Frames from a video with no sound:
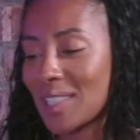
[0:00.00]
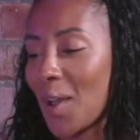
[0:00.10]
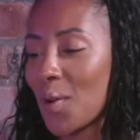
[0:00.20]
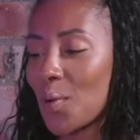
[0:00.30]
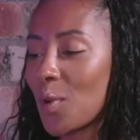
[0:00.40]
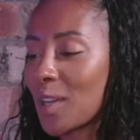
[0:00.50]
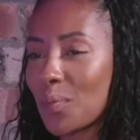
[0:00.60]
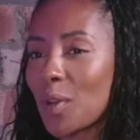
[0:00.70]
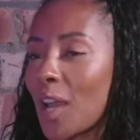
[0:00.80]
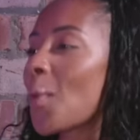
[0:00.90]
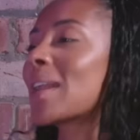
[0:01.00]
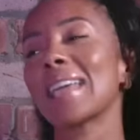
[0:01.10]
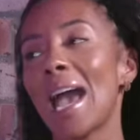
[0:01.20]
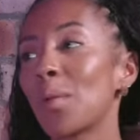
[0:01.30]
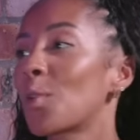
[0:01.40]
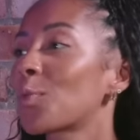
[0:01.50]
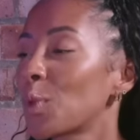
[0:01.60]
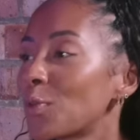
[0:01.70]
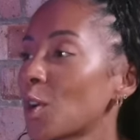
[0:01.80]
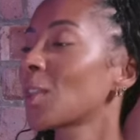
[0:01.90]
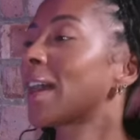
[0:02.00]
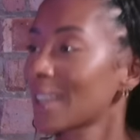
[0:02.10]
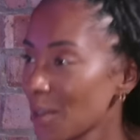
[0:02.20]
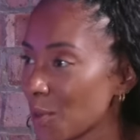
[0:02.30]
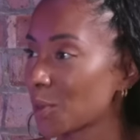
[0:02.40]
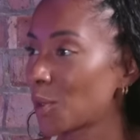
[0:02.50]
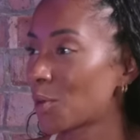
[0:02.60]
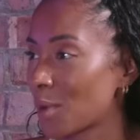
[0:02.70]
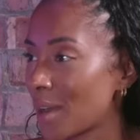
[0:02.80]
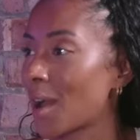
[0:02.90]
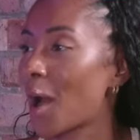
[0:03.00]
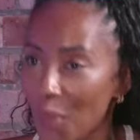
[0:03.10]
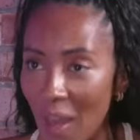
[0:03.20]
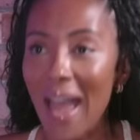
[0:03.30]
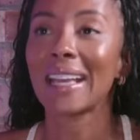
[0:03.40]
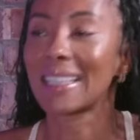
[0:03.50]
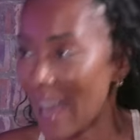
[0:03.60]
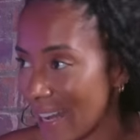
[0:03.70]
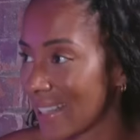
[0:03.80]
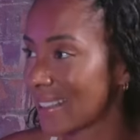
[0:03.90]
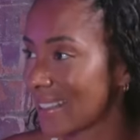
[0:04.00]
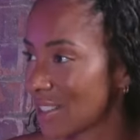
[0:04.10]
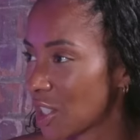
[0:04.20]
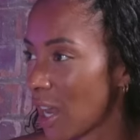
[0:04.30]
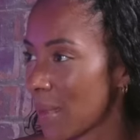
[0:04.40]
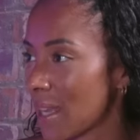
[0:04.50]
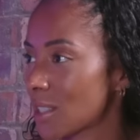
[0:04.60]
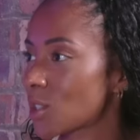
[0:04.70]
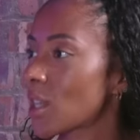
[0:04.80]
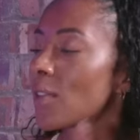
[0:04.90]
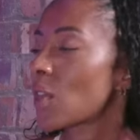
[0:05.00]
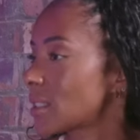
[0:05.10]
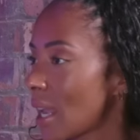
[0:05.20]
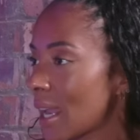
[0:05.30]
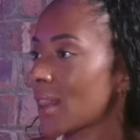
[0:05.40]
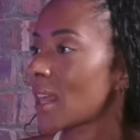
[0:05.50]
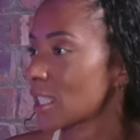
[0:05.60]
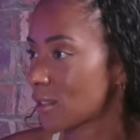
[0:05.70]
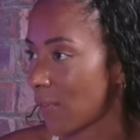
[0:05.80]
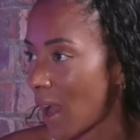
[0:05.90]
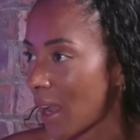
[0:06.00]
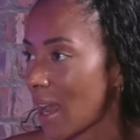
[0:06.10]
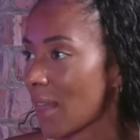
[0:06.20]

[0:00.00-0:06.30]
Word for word: So we're, we're going again. we have got like Laura and Arthur again. Do you know what I mean? Yeah. They're, they're staying. It's fine.